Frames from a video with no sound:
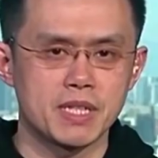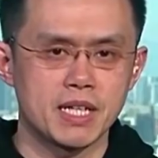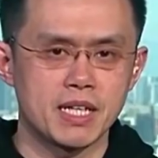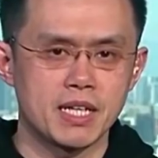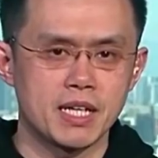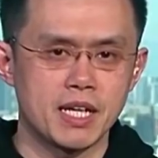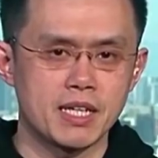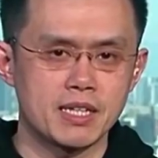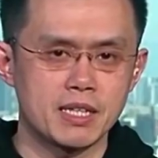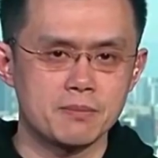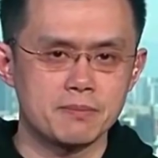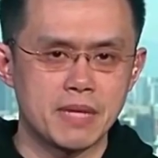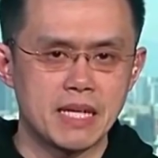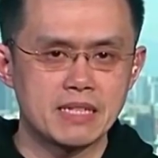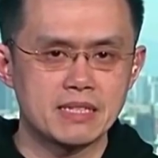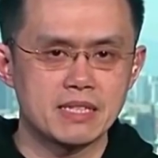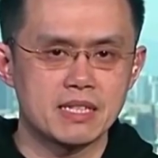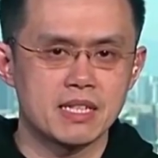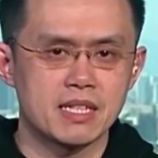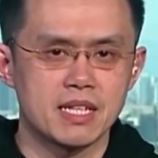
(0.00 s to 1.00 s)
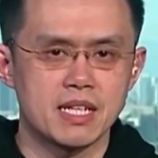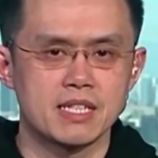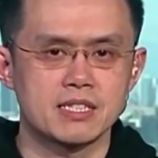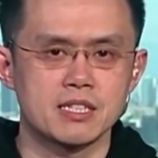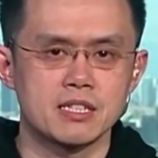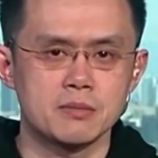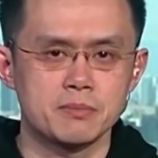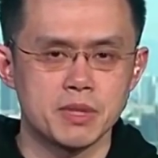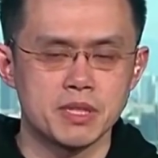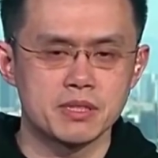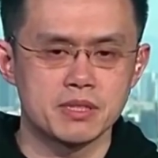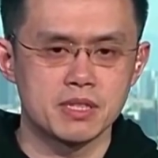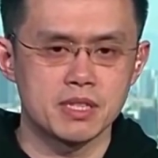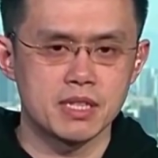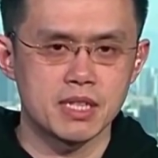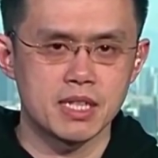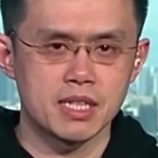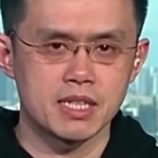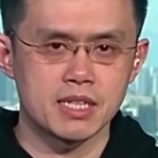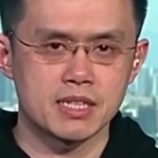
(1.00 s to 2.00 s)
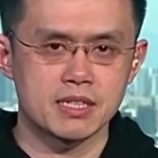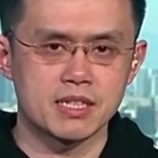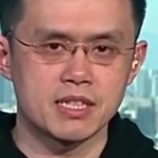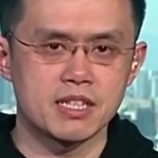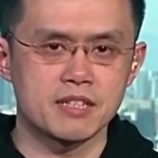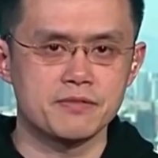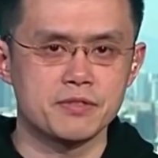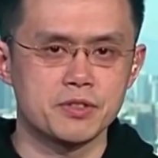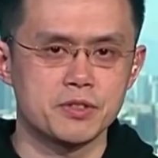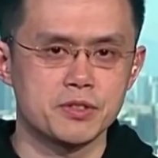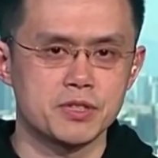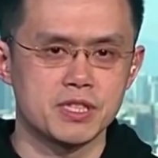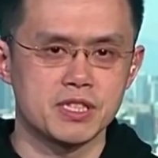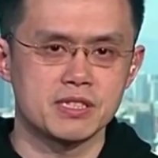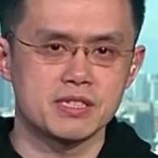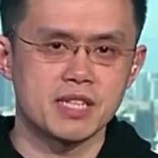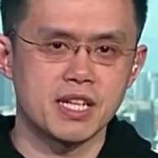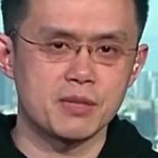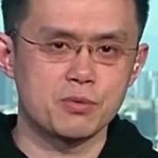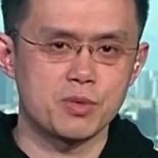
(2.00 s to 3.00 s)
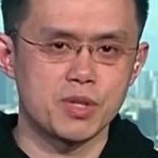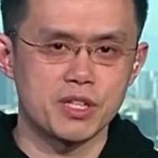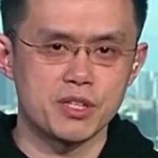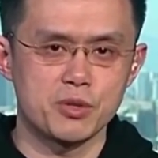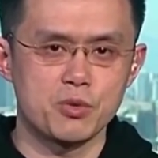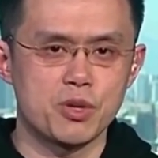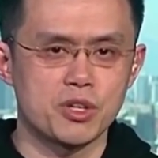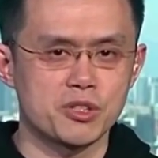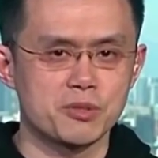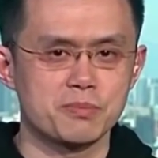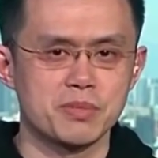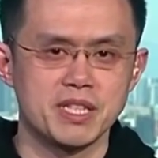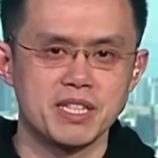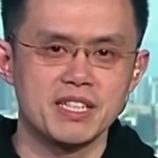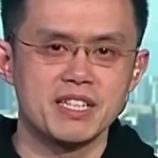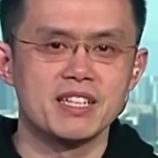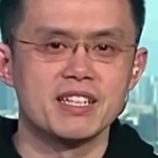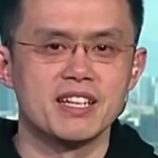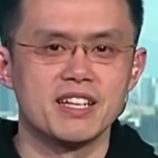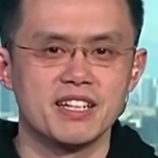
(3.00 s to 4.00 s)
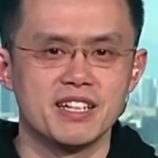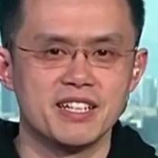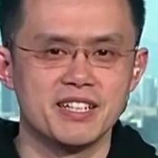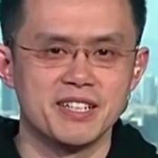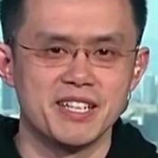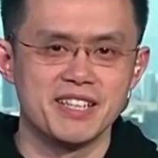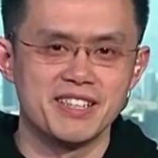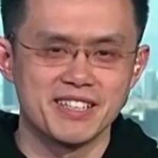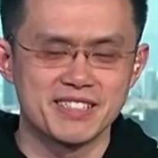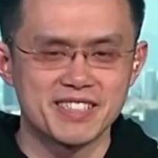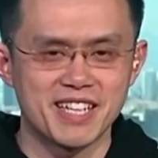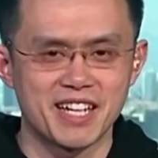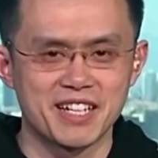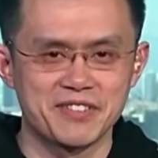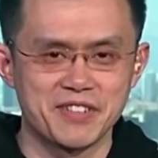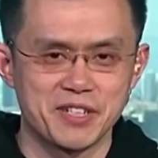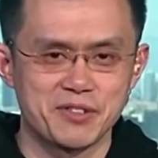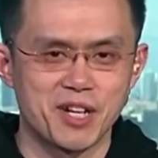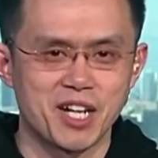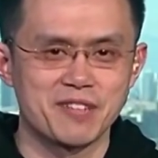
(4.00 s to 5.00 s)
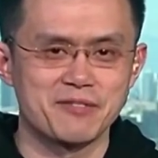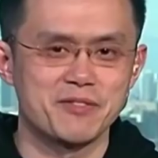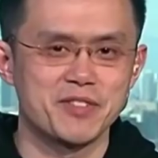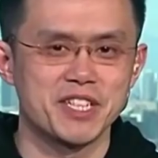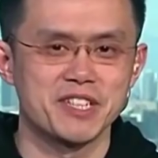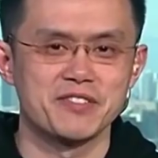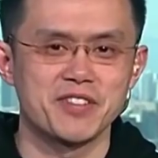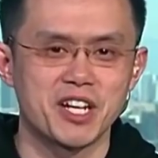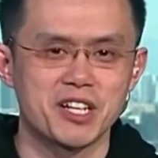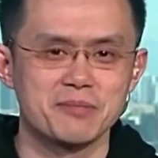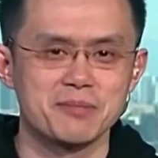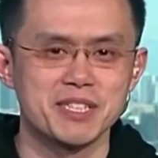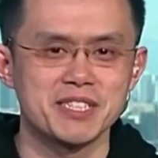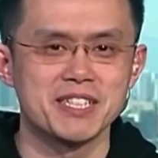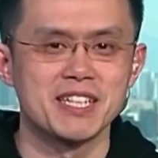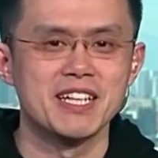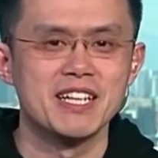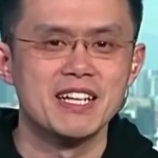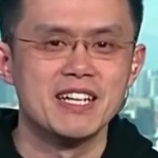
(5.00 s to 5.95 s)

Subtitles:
I think basically it's a little bit tough to decide where you want to be in this kind of environment.